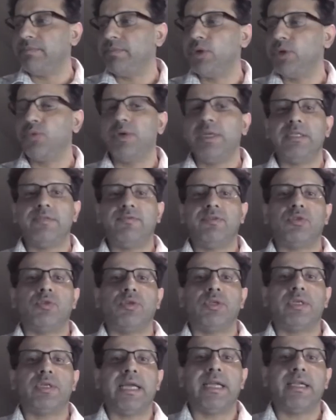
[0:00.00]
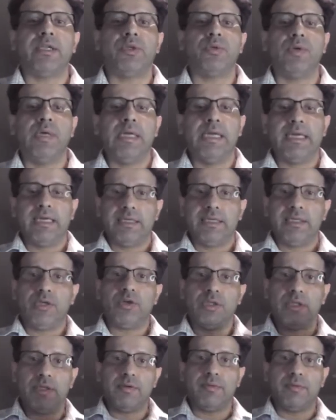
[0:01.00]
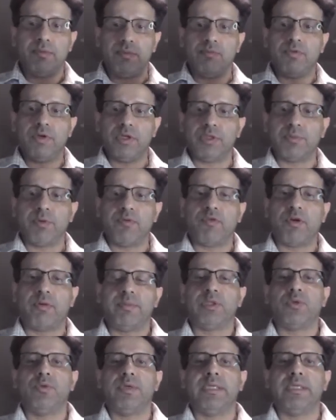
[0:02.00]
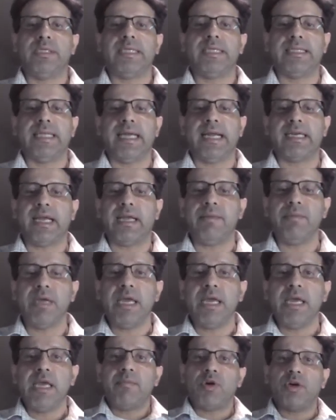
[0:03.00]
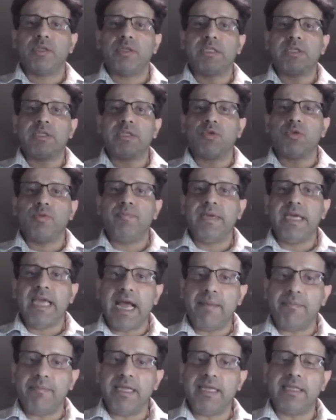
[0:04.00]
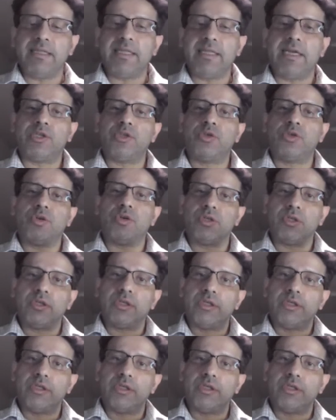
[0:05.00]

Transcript: queries which could tell you the worst performance queries at that time, because it could be happening that your